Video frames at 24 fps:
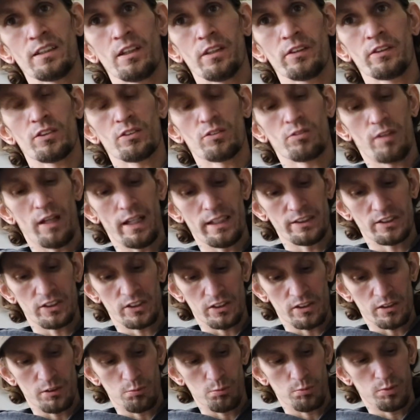on the riser
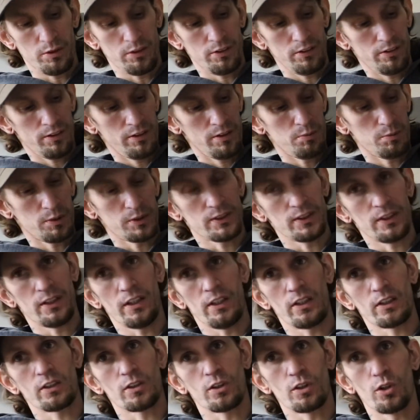completely, but they
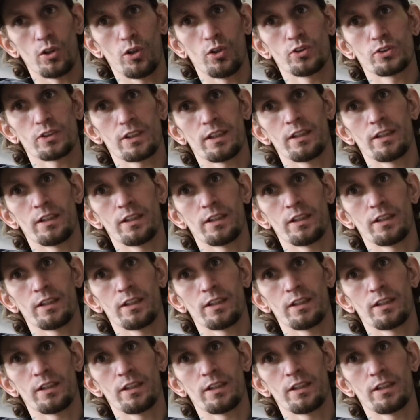are close.